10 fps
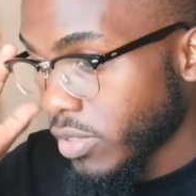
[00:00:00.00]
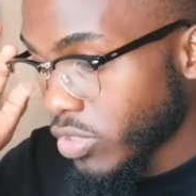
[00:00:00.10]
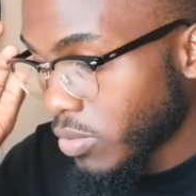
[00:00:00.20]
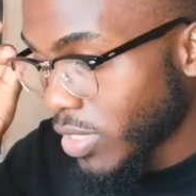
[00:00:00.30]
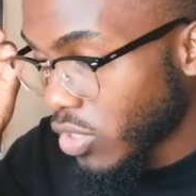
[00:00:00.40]

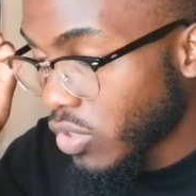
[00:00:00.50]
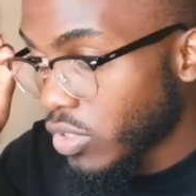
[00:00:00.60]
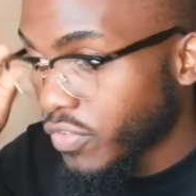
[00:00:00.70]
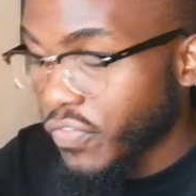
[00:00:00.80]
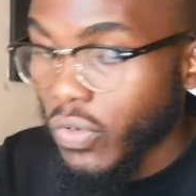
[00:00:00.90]
Normally
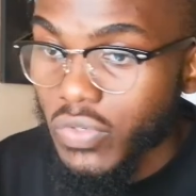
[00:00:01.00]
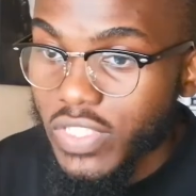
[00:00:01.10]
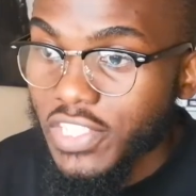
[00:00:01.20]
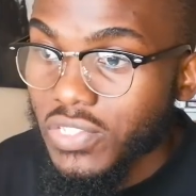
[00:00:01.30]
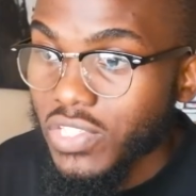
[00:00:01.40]
all the photos
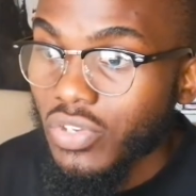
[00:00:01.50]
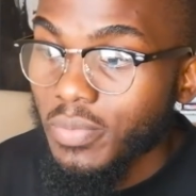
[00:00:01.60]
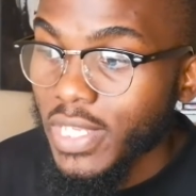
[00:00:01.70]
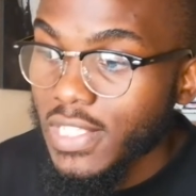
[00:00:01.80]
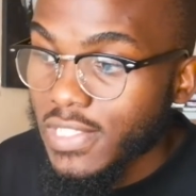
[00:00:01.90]
that you see on
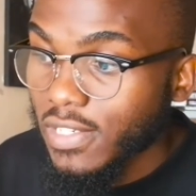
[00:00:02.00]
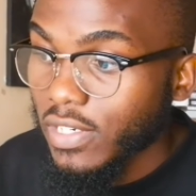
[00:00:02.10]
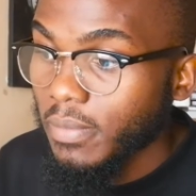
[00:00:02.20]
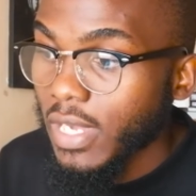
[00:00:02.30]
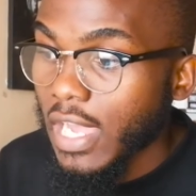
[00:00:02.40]
my
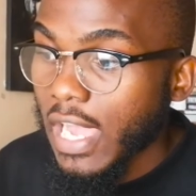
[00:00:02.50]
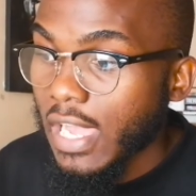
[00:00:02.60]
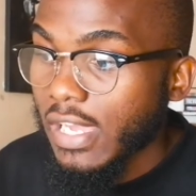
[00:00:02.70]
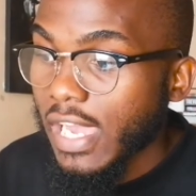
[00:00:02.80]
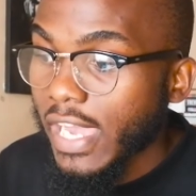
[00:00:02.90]
Instagram,
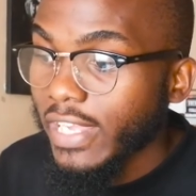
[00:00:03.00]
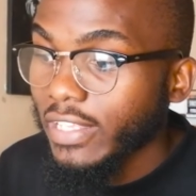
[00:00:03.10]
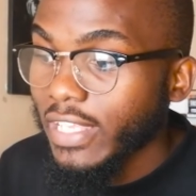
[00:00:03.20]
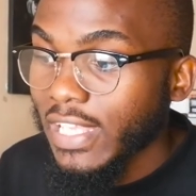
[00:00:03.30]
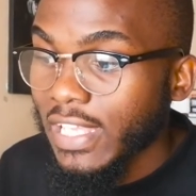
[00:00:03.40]

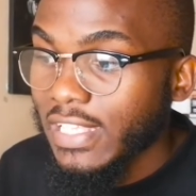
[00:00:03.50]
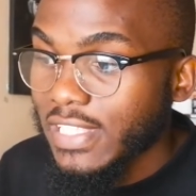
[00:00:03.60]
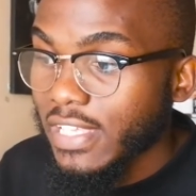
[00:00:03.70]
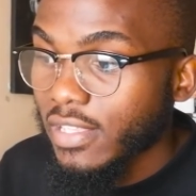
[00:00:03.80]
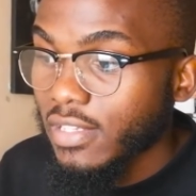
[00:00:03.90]

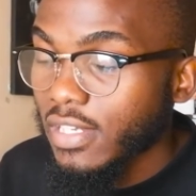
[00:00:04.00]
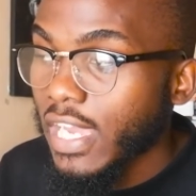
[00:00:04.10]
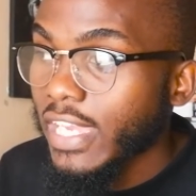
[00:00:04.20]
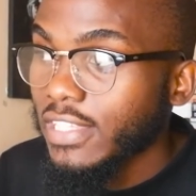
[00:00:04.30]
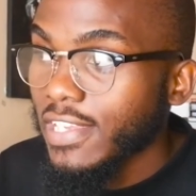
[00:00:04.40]
it's either
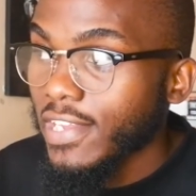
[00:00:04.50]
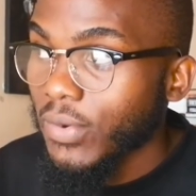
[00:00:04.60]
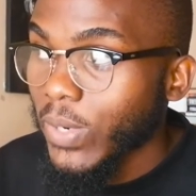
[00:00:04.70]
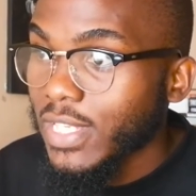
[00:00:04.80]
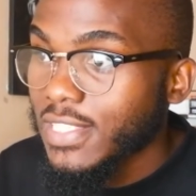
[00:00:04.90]
I
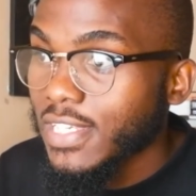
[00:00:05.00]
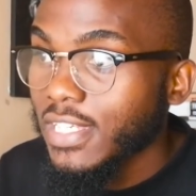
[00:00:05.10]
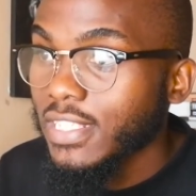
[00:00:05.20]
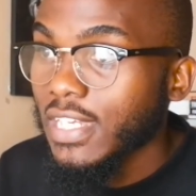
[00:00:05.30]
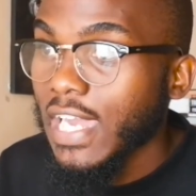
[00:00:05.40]
directed